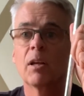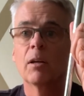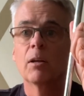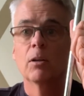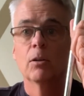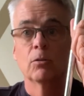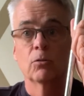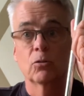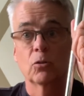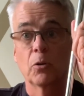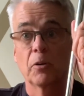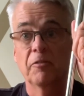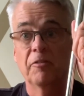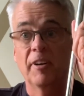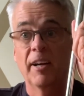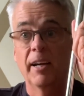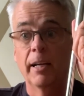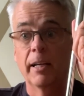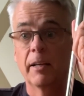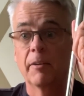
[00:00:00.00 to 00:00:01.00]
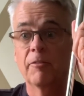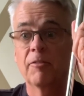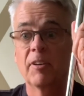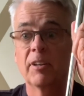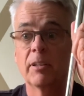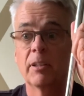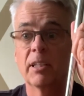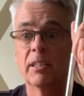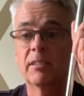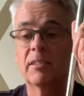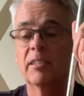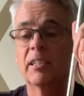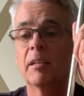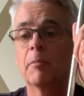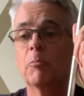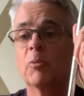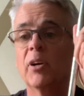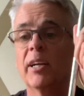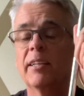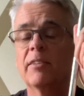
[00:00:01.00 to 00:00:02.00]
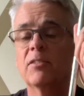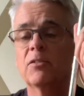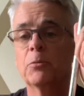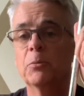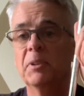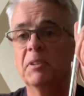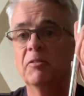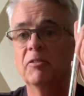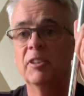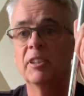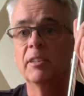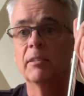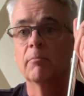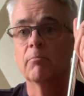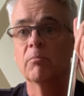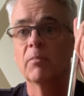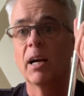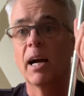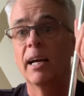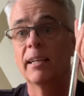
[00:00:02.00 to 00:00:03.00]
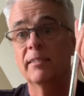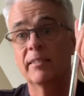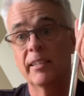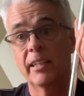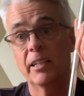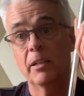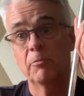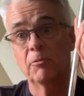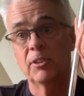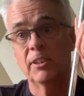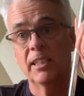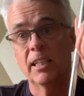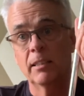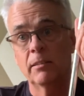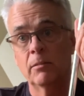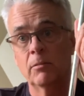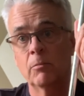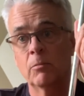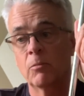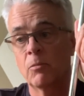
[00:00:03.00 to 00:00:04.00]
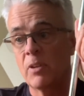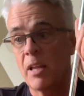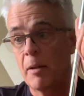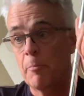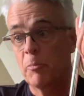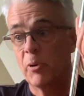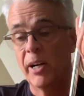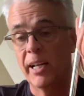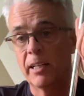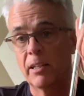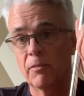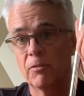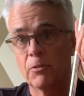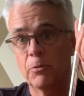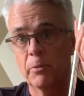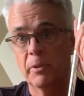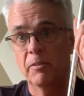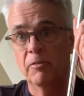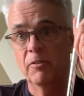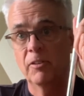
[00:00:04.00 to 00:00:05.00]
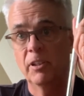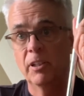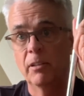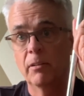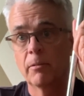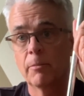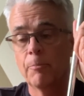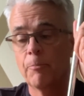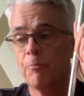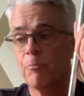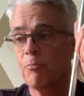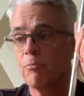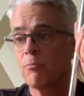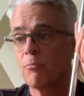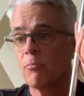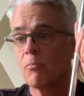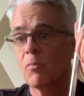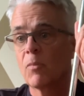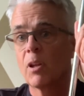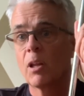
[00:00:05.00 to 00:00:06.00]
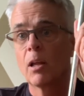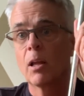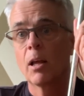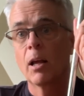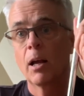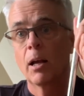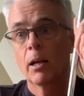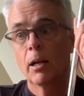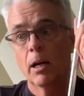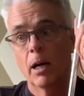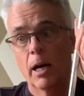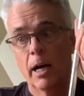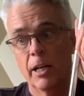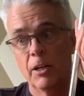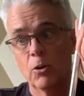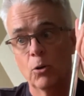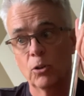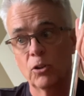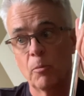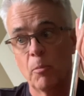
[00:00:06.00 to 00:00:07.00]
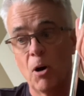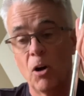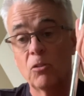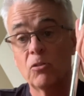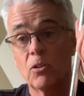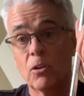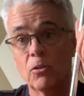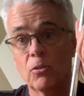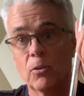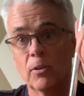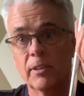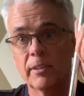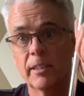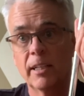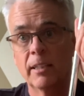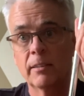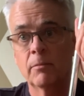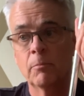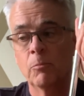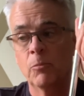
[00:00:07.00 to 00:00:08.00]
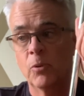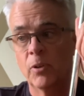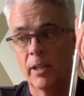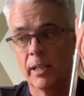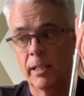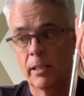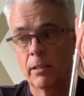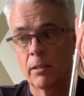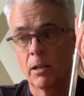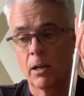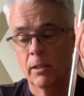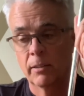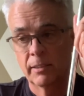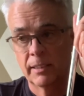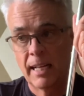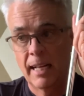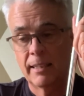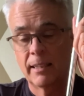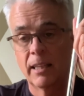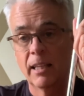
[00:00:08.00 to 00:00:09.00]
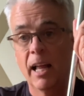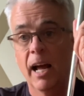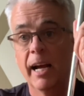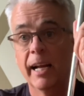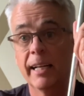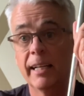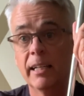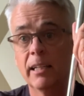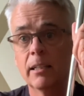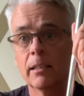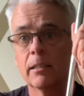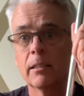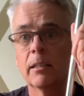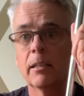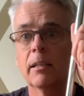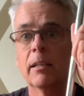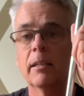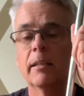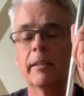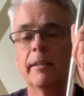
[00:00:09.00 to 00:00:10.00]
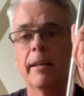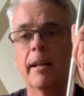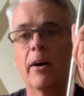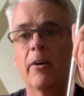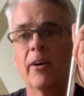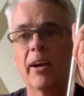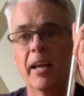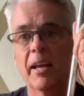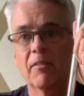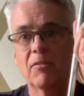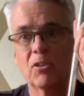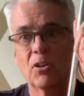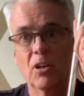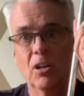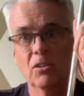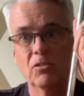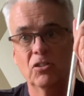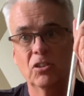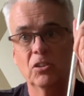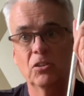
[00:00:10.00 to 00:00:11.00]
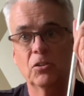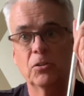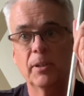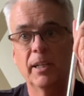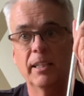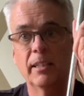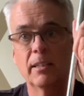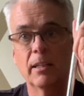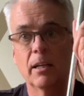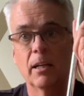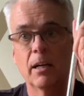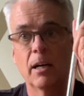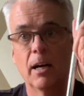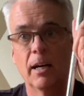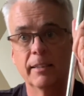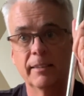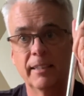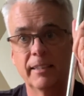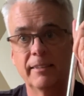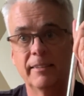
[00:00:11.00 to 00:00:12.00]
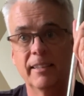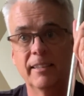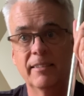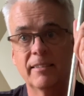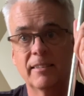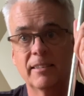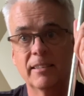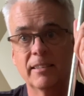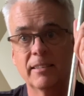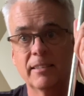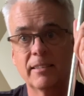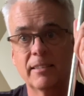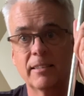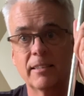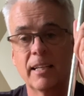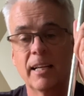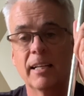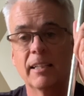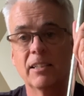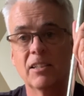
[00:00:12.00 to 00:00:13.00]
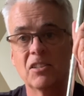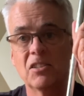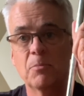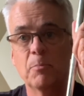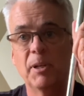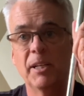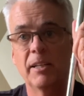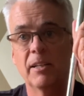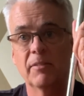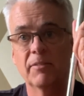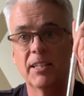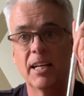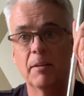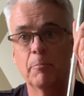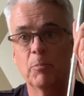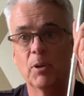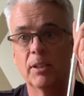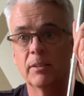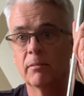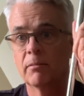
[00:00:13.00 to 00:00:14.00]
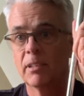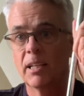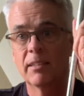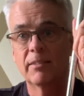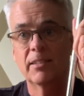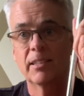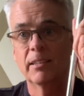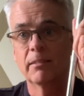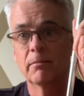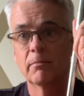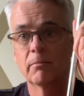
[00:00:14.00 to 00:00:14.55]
So if I let's say it breaks 3 feet, I set up for that break of 3 feet. I know the ball's going to go on that break, on that line. Now I have to concentrate on the distance and the speed of that putt. That's it.